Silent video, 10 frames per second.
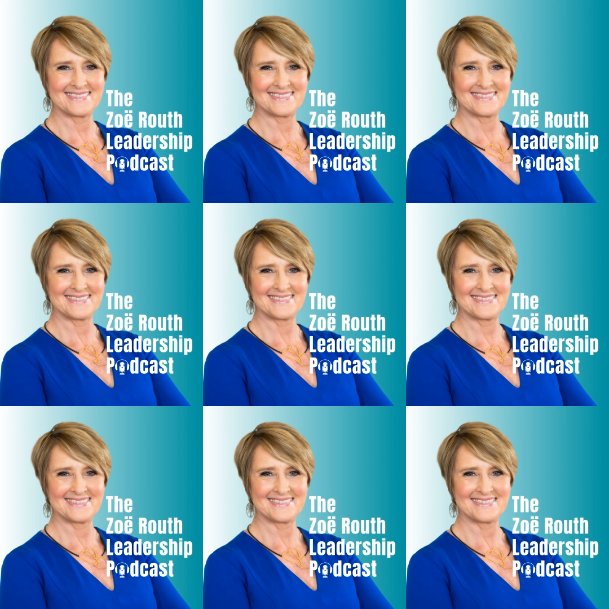
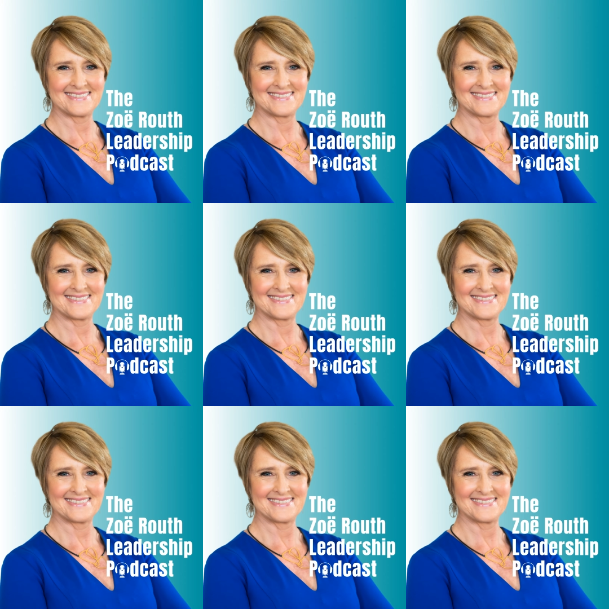
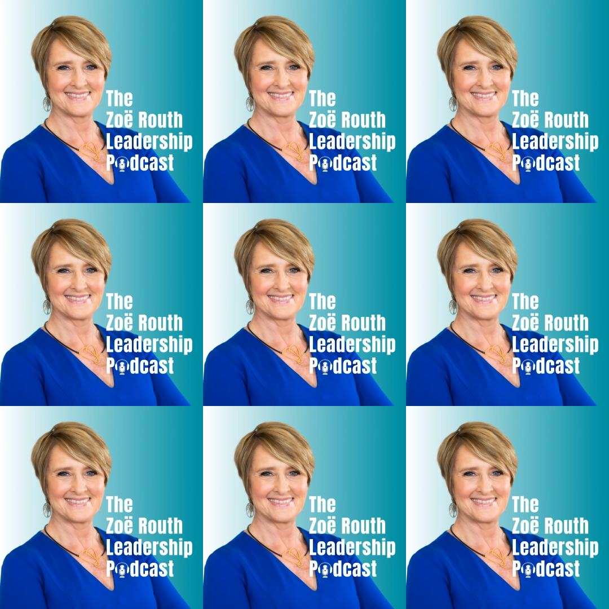
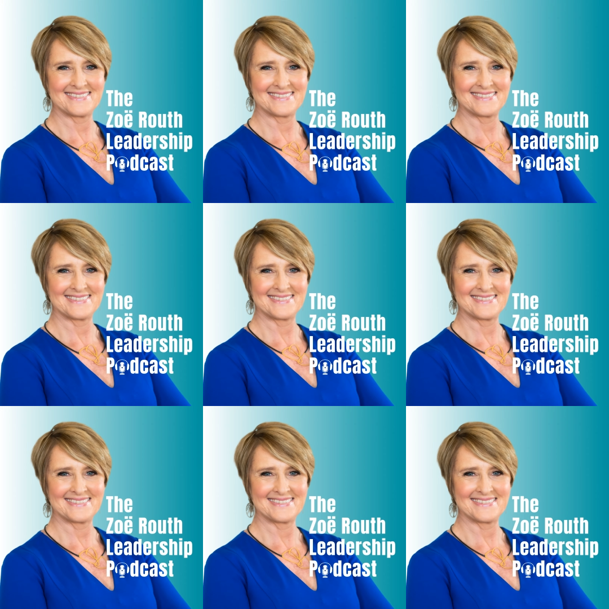
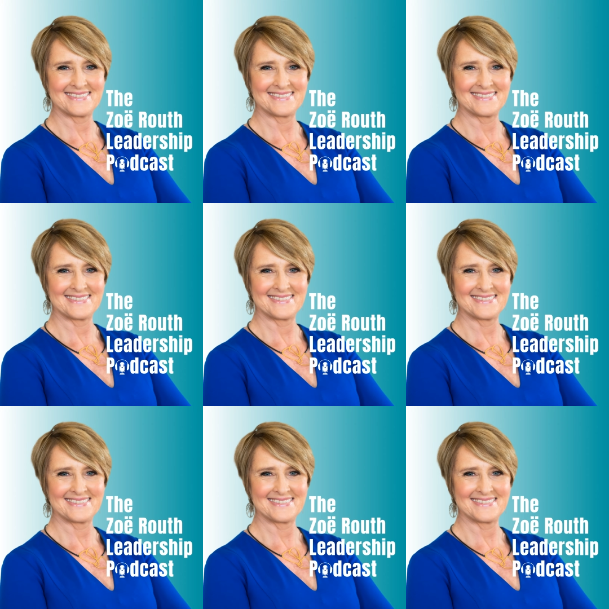
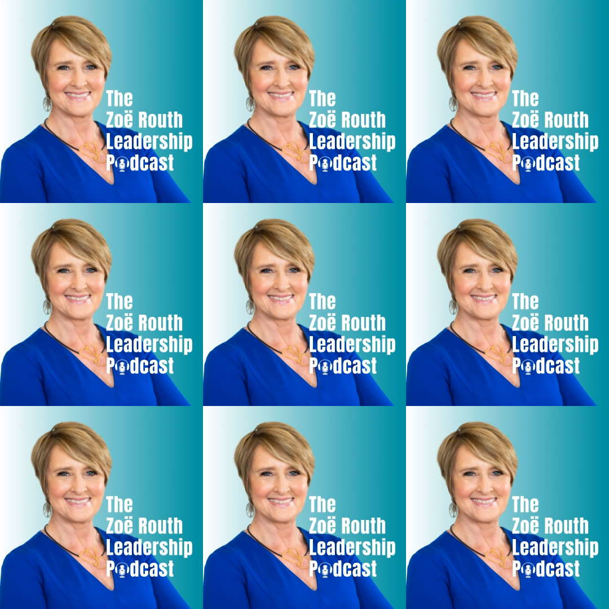
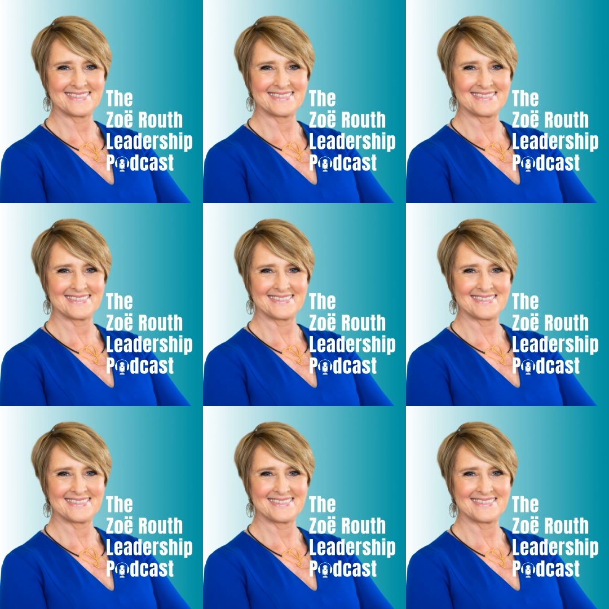
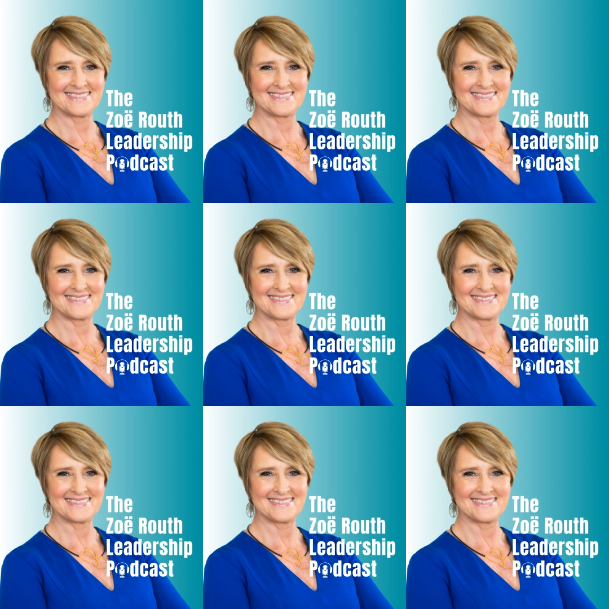
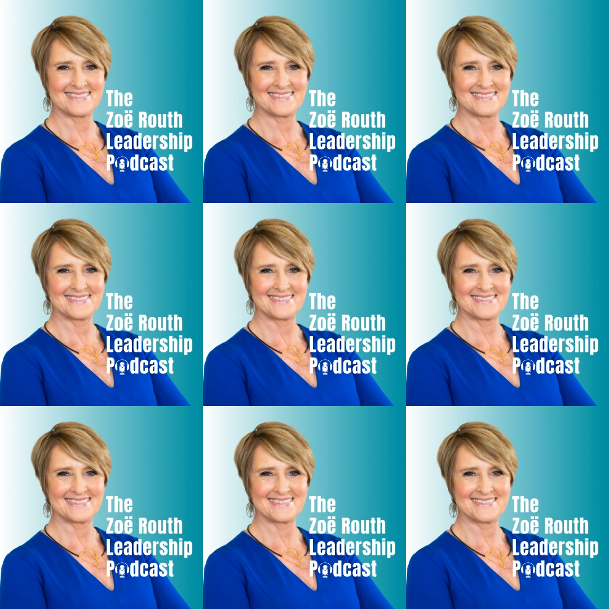This is a still picture; no speech is visible.